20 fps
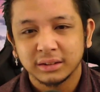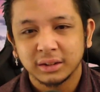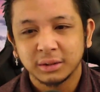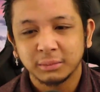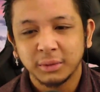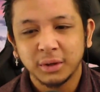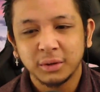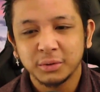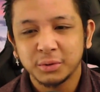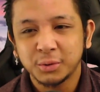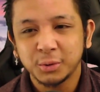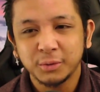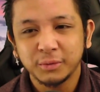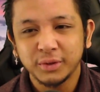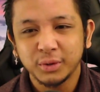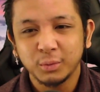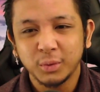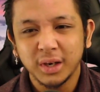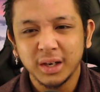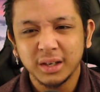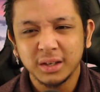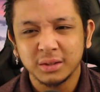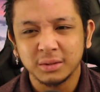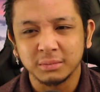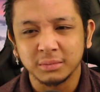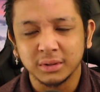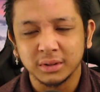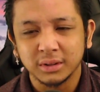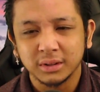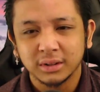Come on, 2v1
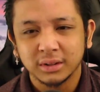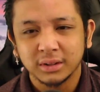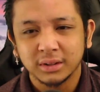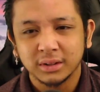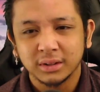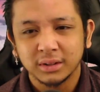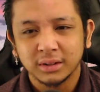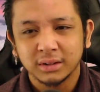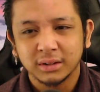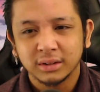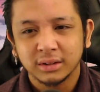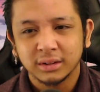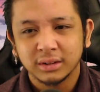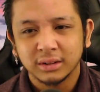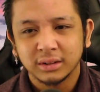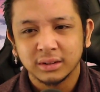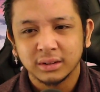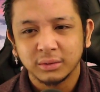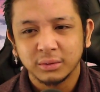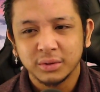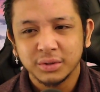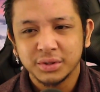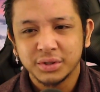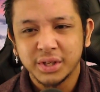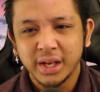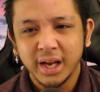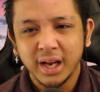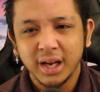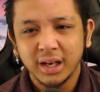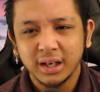him! Where's
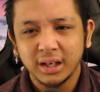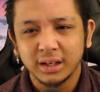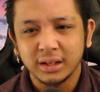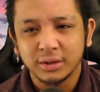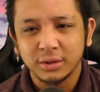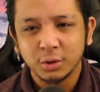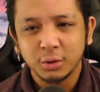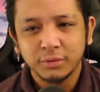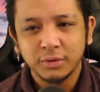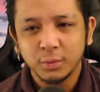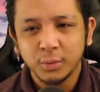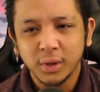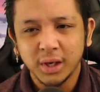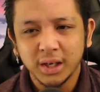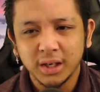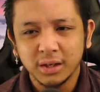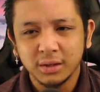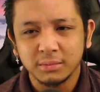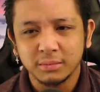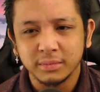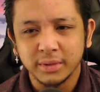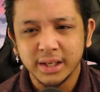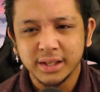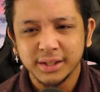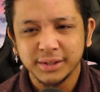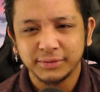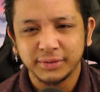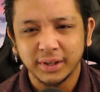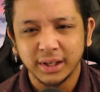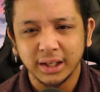Dany? 2v1 him!
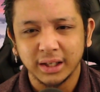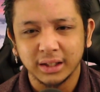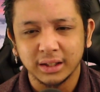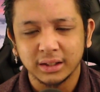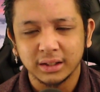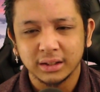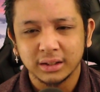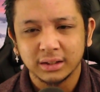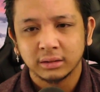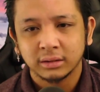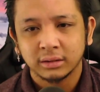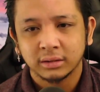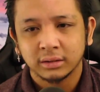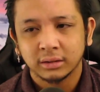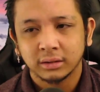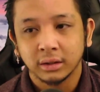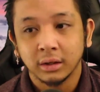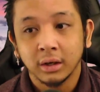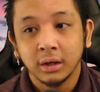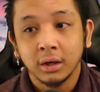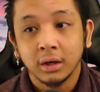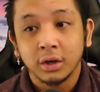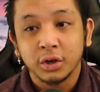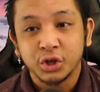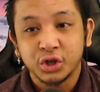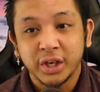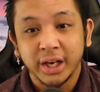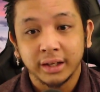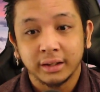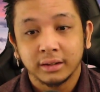Easy fight!
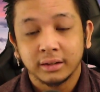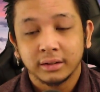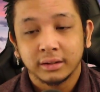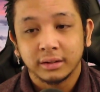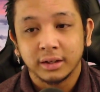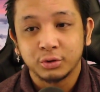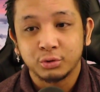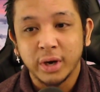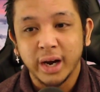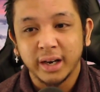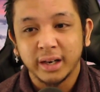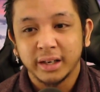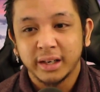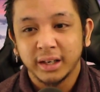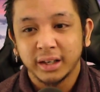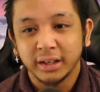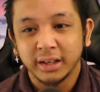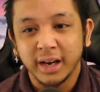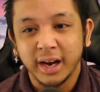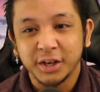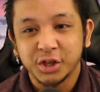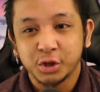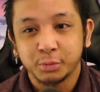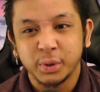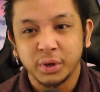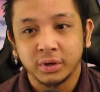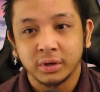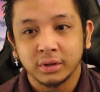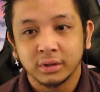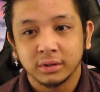Shit! The dragon-killing ice
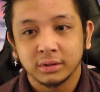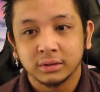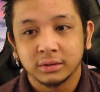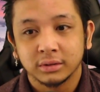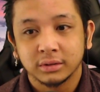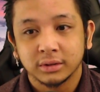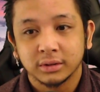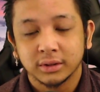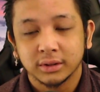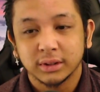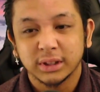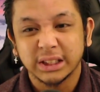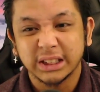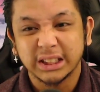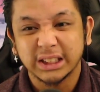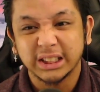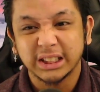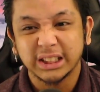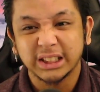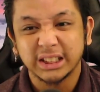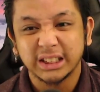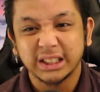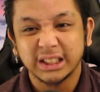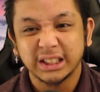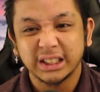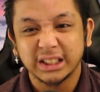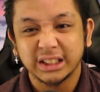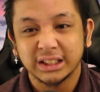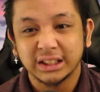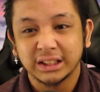spear.
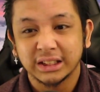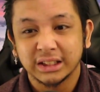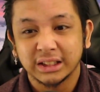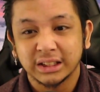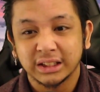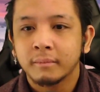Oh,